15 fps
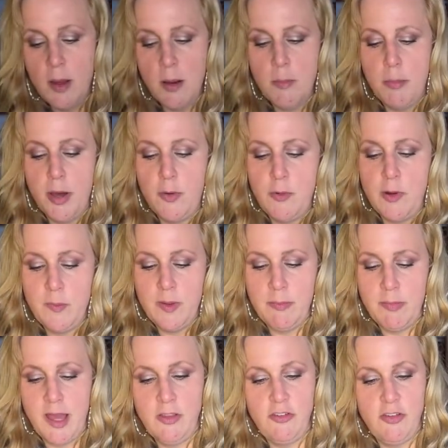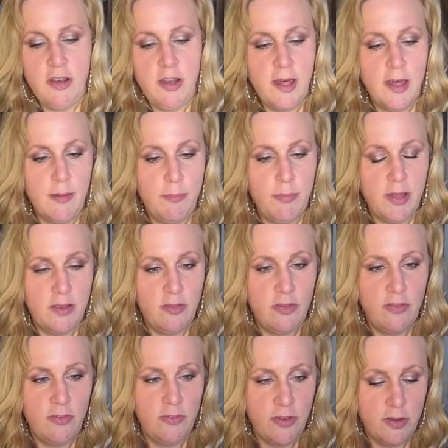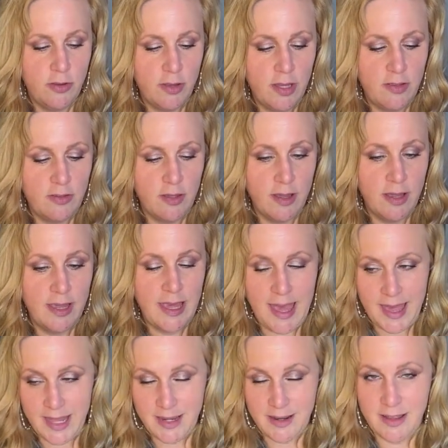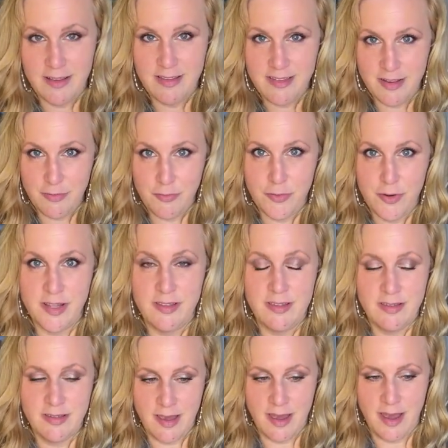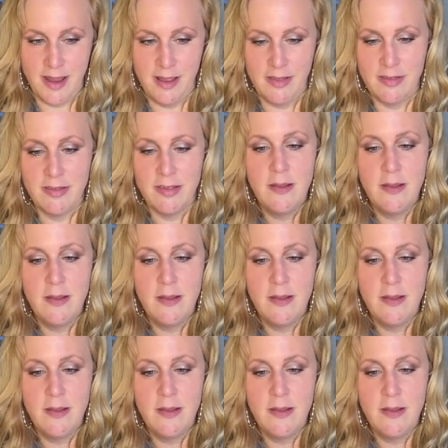but when we match it up, it still is again a different size.